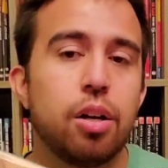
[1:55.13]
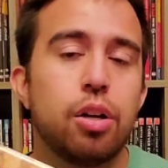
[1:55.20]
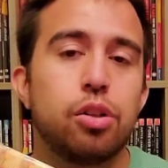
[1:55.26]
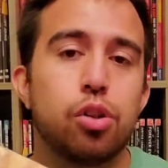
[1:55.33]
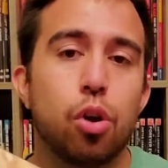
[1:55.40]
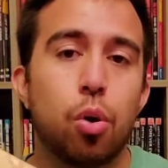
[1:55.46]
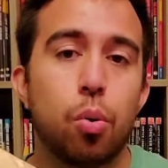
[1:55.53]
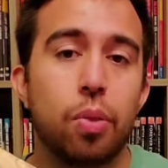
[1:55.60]

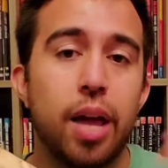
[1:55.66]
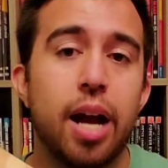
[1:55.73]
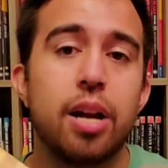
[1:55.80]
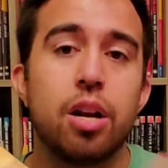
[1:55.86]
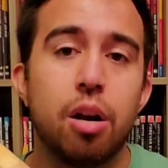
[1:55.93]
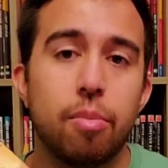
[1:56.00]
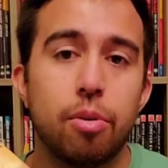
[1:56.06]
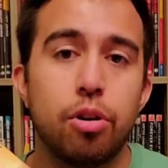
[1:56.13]
So that
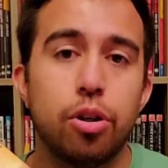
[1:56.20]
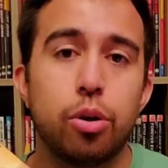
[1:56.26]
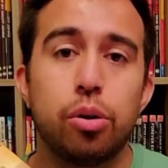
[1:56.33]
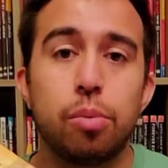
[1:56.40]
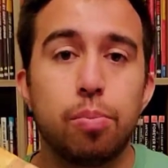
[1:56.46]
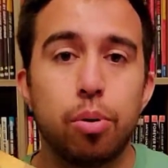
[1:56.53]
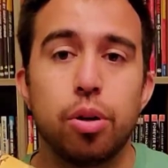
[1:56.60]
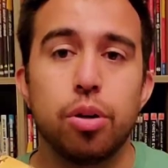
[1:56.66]
number you
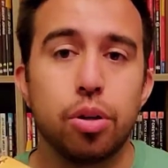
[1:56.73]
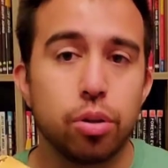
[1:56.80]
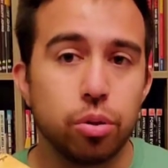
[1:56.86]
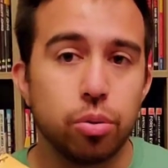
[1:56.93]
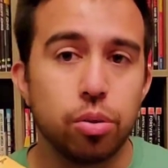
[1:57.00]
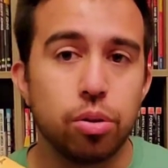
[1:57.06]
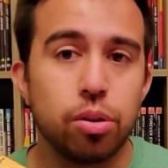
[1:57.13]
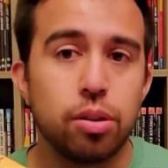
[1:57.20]
can put into
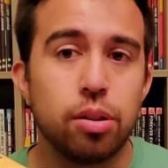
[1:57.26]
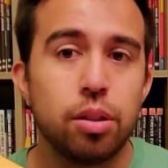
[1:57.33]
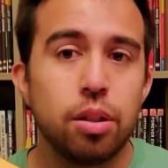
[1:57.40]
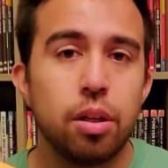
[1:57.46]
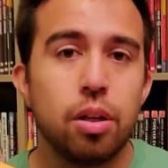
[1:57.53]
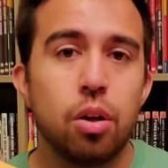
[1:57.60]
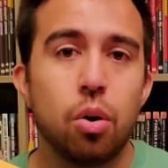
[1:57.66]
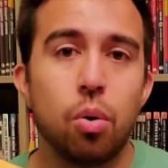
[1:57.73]
Google,
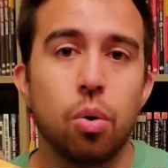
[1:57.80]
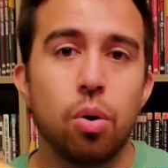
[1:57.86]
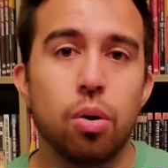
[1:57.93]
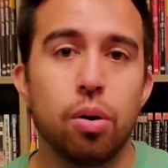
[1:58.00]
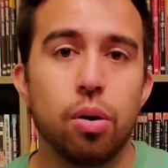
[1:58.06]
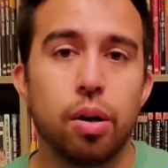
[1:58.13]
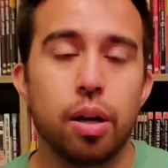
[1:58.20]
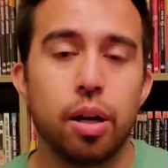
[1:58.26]

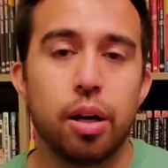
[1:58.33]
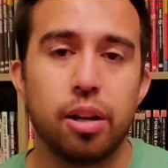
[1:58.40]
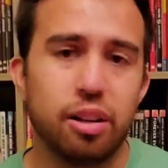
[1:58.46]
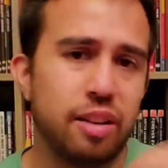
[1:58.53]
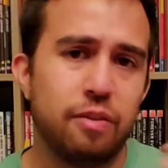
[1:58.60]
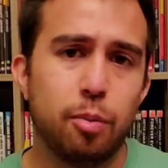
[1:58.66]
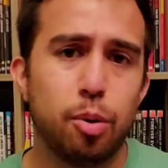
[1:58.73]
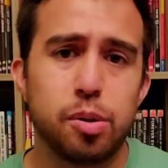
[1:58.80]
or
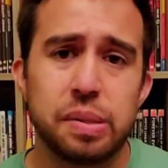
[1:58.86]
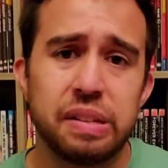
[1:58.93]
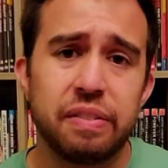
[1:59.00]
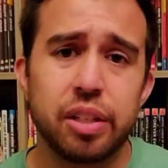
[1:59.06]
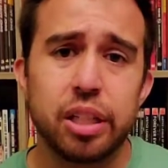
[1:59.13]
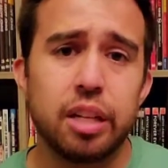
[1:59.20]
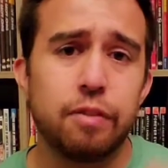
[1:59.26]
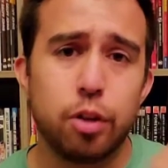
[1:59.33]
even more
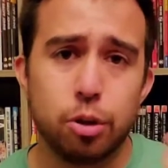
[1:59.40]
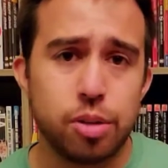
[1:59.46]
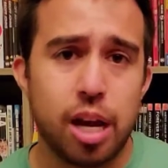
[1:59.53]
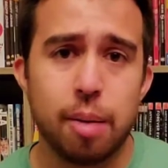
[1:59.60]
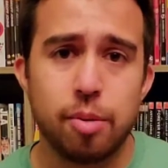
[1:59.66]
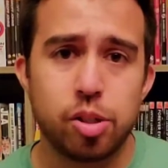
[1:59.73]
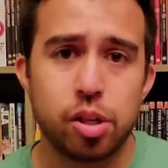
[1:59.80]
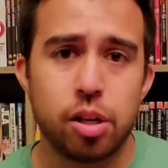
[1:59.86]
specifically if you use
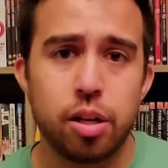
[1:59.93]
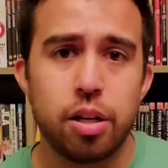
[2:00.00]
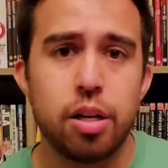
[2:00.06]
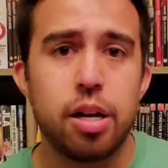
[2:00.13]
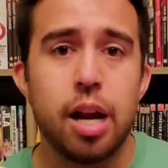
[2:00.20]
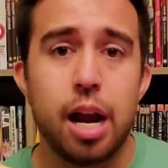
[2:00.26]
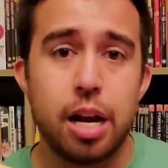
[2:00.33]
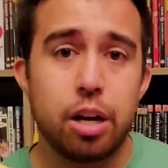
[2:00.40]
Amazon,
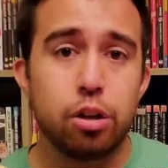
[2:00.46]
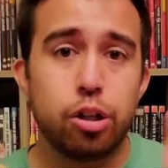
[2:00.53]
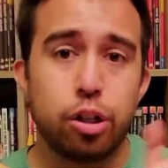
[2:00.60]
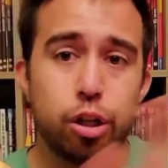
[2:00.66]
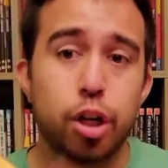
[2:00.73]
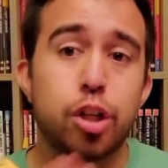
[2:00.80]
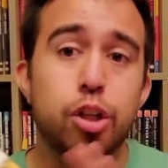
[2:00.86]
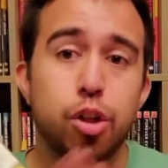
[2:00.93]
and
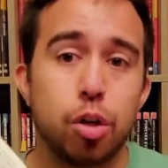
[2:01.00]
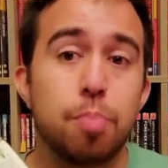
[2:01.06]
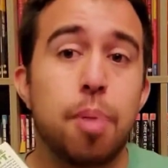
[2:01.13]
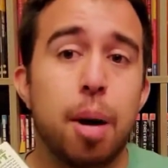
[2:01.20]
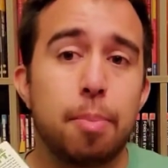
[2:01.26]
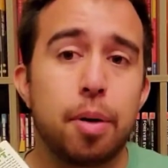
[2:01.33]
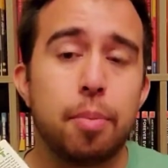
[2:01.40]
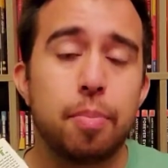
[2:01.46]
it should
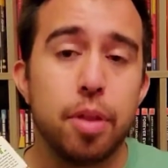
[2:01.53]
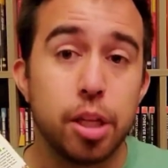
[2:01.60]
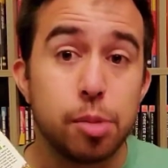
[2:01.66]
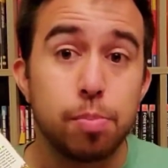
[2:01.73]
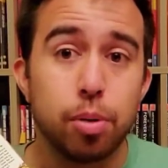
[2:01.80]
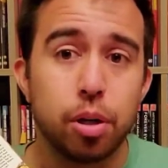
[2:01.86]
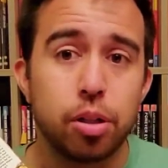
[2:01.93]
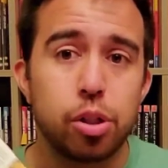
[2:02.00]
pop up this
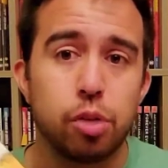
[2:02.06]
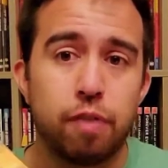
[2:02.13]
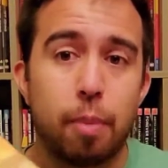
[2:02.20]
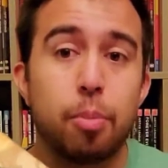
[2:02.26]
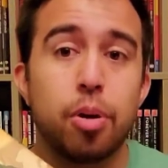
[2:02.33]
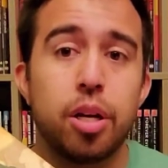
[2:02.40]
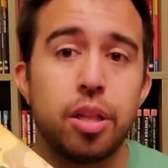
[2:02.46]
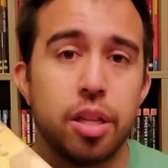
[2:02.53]
book. So if I
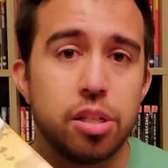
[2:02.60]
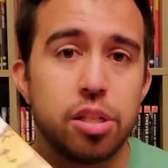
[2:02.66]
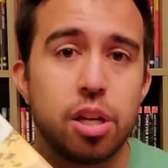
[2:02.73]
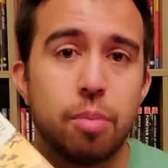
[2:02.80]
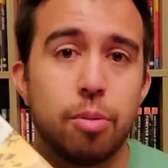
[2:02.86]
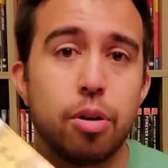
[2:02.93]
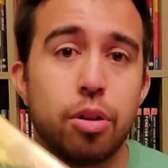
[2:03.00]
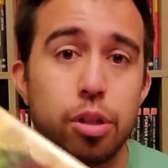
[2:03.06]
put in
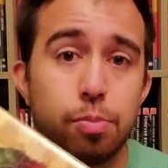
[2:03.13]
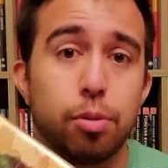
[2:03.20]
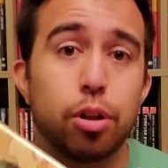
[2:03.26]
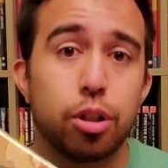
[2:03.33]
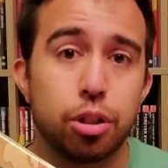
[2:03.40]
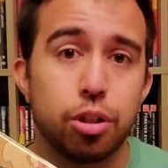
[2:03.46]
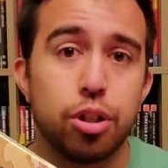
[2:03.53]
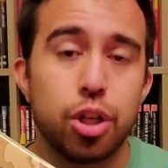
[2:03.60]
number, this book
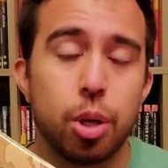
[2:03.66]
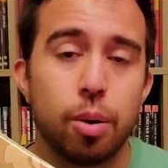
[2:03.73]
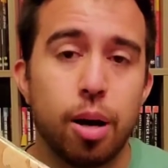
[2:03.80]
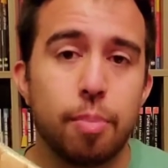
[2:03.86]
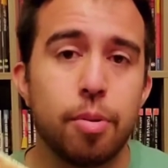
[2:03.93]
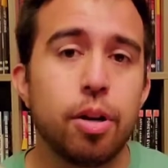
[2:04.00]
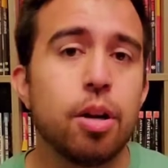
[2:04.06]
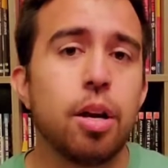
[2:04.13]
should show
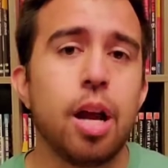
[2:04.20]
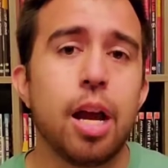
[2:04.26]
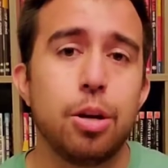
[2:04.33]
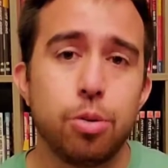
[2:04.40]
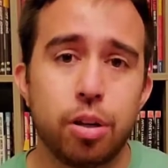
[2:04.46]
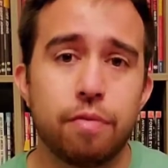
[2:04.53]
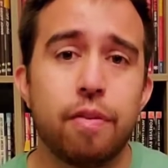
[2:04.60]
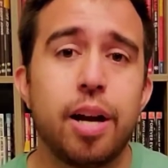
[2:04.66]
up, and
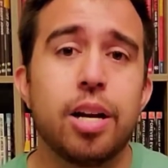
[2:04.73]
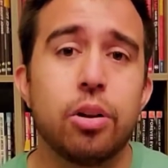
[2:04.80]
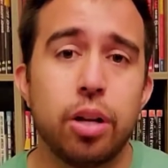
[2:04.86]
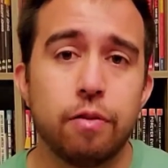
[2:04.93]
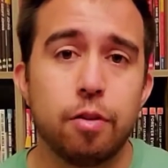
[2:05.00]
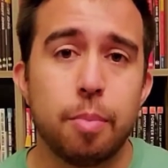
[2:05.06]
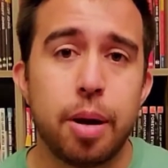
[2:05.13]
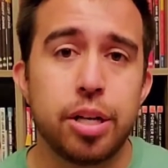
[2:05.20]
you can find out
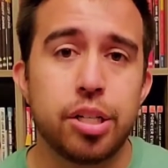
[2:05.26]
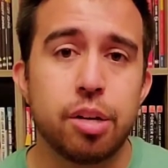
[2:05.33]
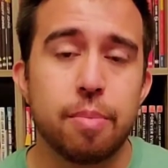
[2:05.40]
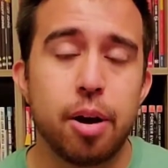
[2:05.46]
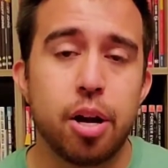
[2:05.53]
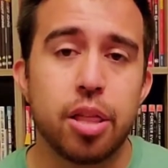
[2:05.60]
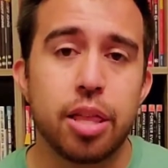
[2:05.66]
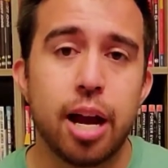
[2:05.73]
information
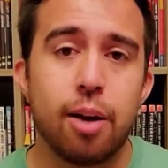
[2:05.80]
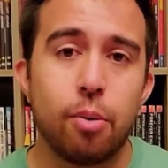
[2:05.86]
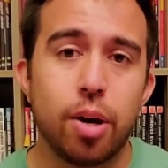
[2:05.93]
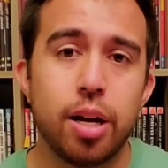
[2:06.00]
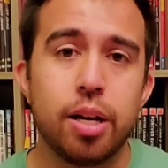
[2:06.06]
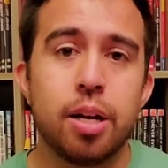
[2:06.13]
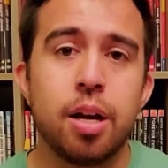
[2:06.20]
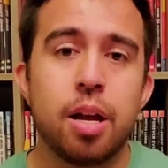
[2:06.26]
about it that
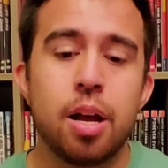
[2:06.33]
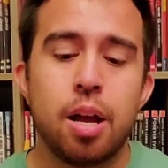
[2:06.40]
way.